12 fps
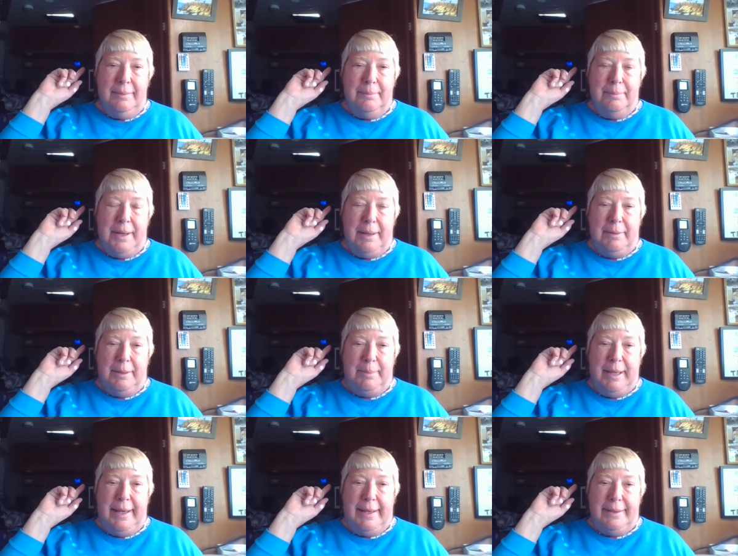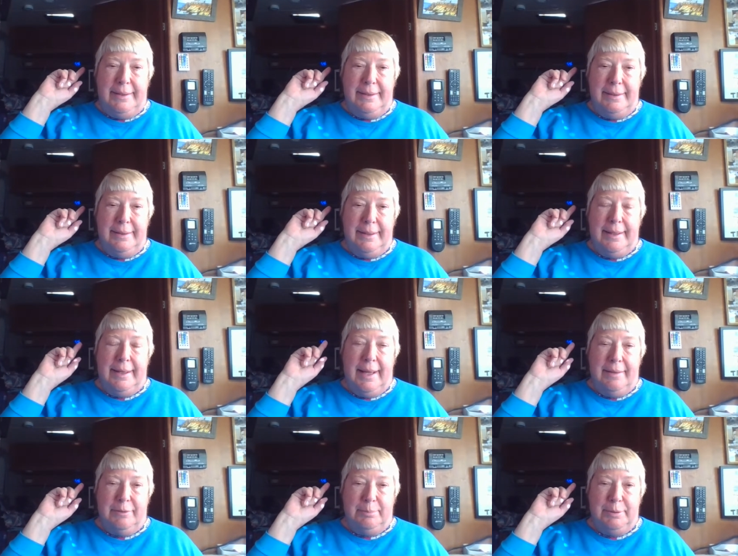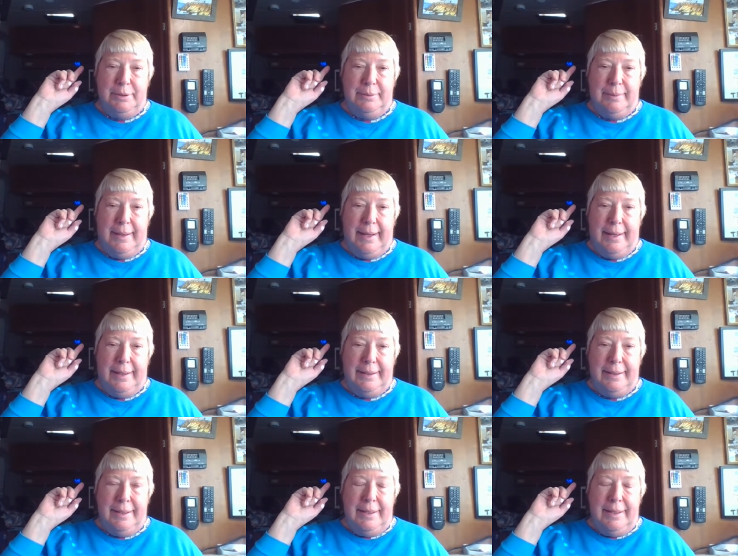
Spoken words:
by my bed, and I have a Blu-ray.